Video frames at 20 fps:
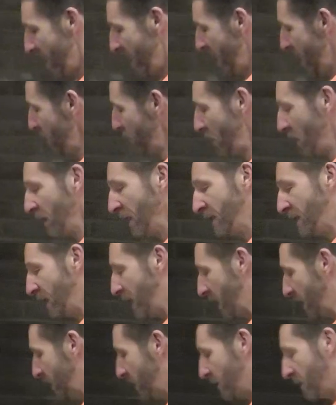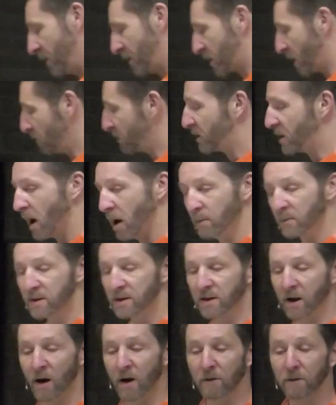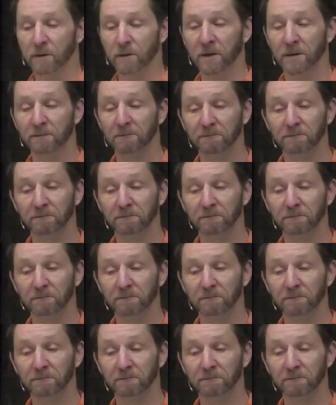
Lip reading: He really did some dumb stuff.